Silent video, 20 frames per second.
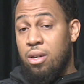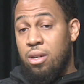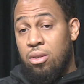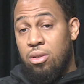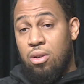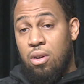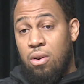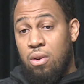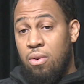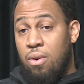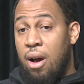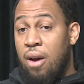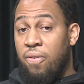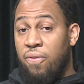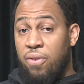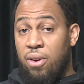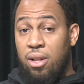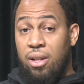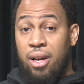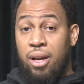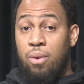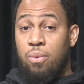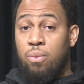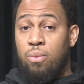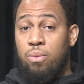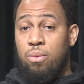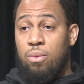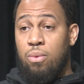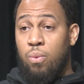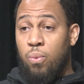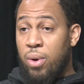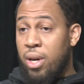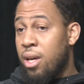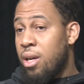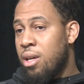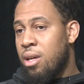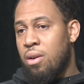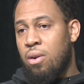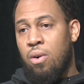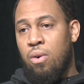So I feel like we
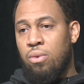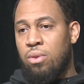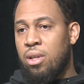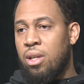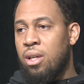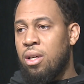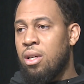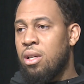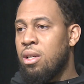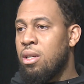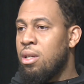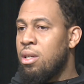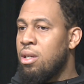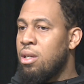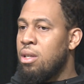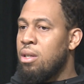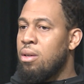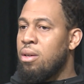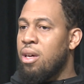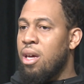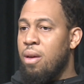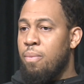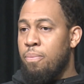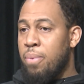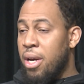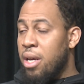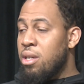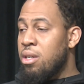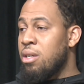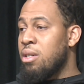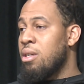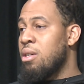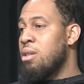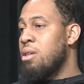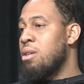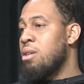can only get better